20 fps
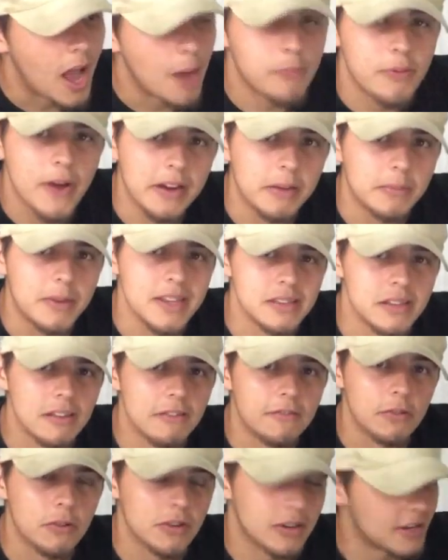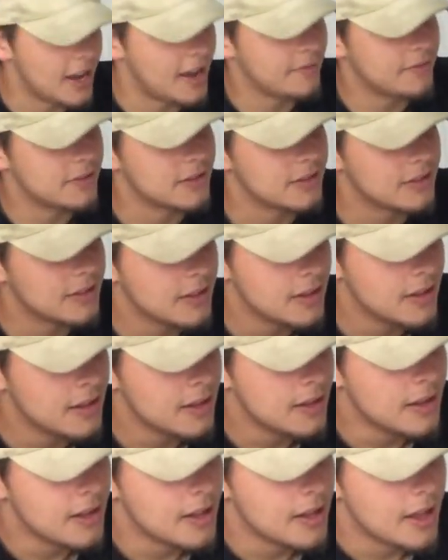proud of myself for, and I
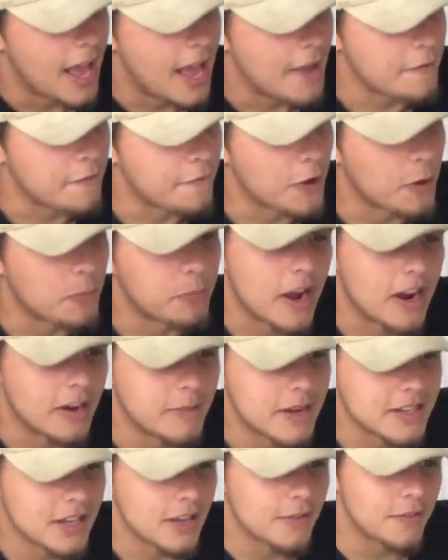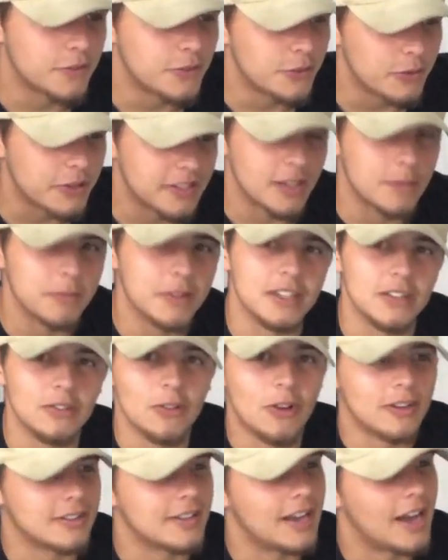haven't felt proud of myself of doing something in a
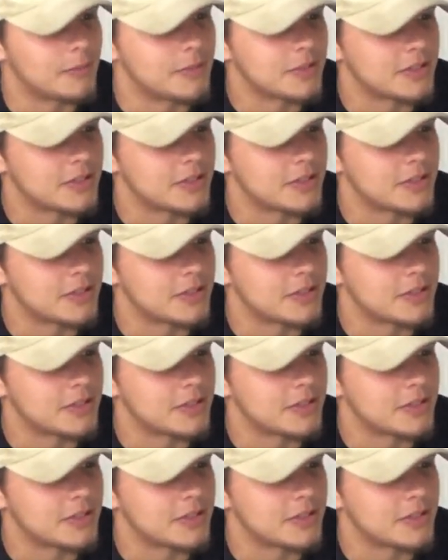long time.